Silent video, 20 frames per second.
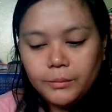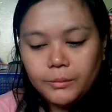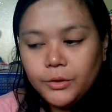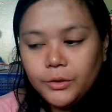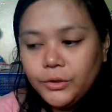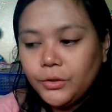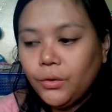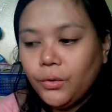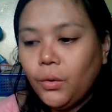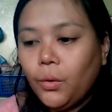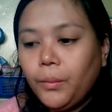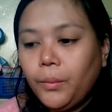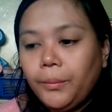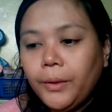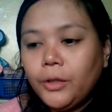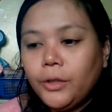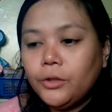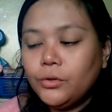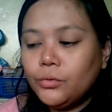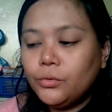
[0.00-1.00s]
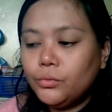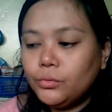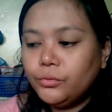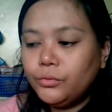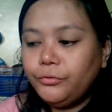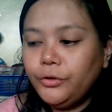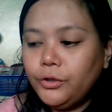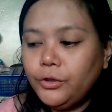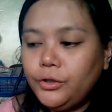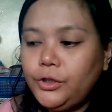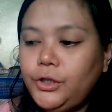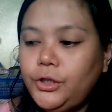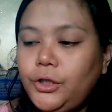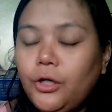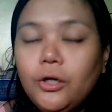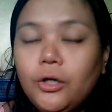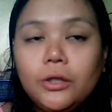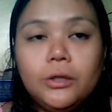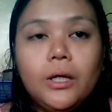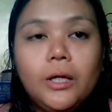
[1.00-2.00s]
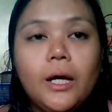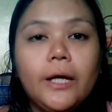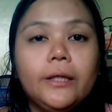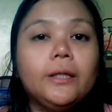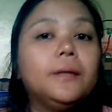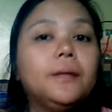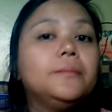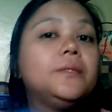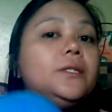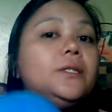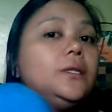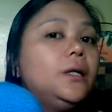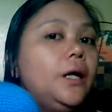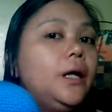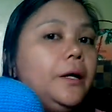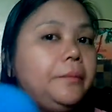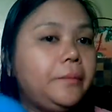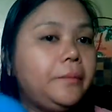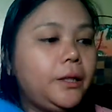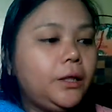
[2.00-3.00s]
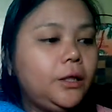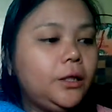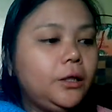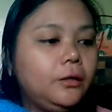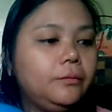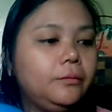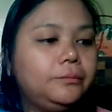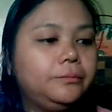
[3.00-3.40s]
I'm also hoping to finish all the items that I need.